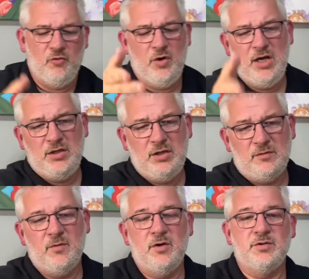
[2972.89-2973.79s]
read this
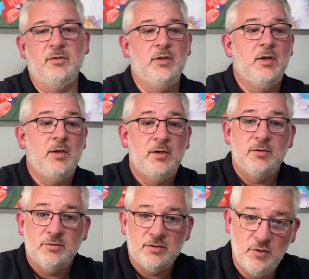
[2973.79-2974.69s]
version,
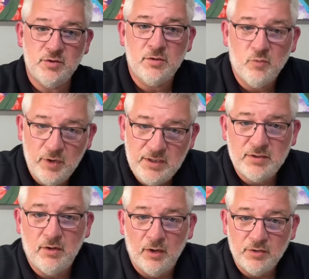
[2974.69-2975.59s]
do some
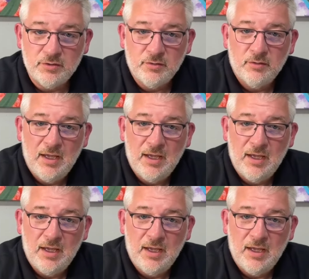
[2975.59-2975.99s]
research.